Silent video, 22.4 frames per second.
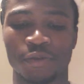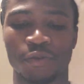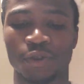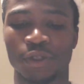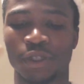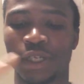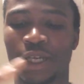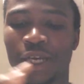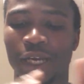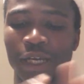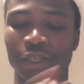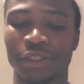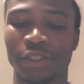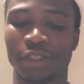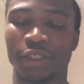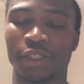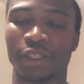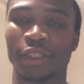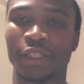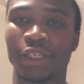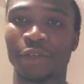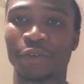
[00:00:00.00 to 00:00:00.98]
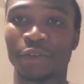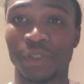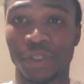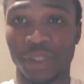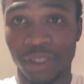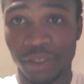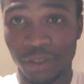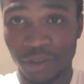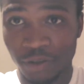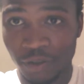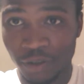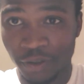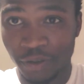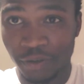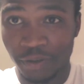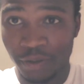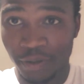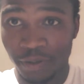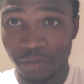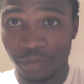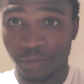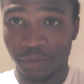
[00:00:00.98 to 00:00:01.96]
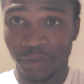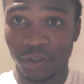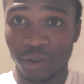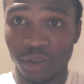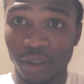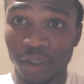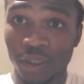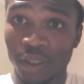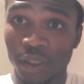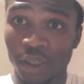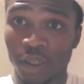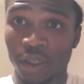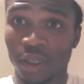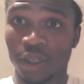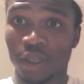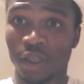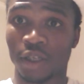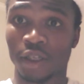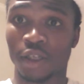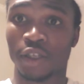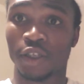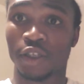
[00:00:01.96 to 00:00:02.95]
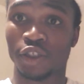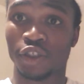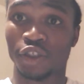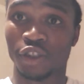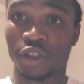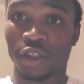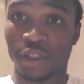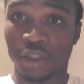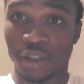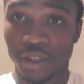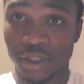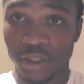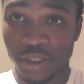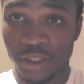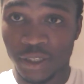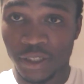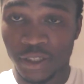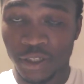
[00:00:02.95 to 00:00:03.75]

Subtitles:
was God's son that was sent on earth. Jesus